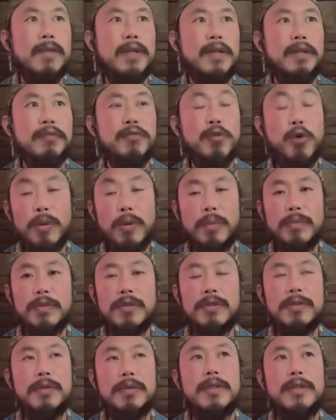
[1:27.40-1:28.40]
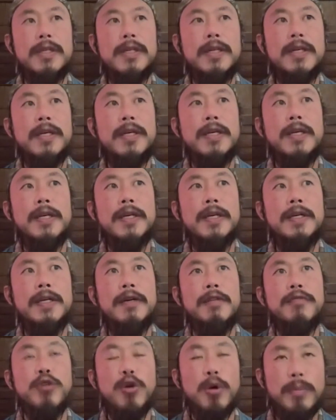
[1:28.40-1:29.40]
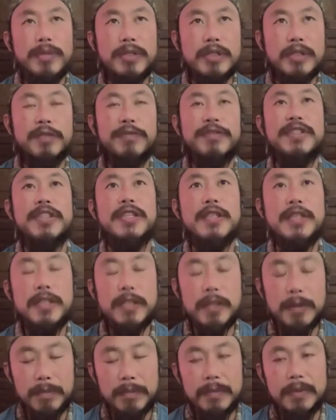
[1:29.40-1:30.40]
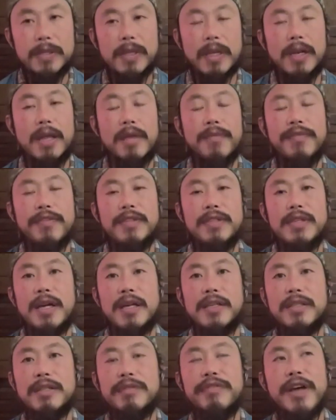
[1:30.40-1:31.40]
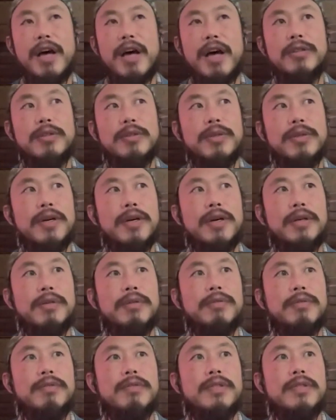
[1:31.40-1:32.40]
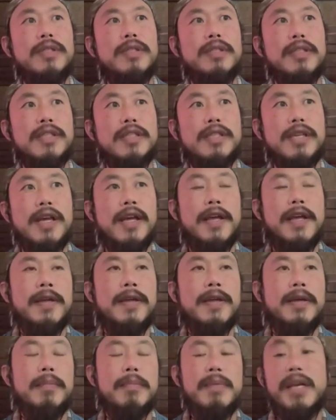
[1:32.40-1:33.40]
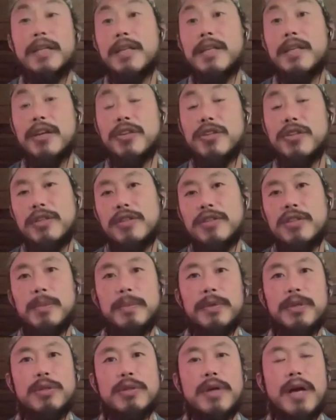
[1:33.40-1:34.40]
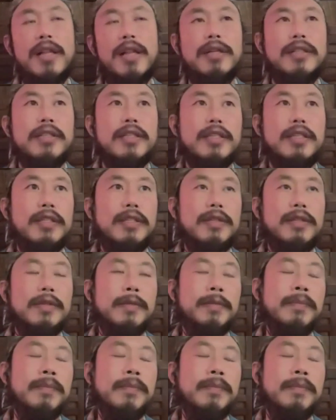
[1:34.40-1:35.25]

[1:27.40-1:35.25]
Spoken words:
like forms or forms of systems that emphasize the value of, let's say, meditation, spirituality,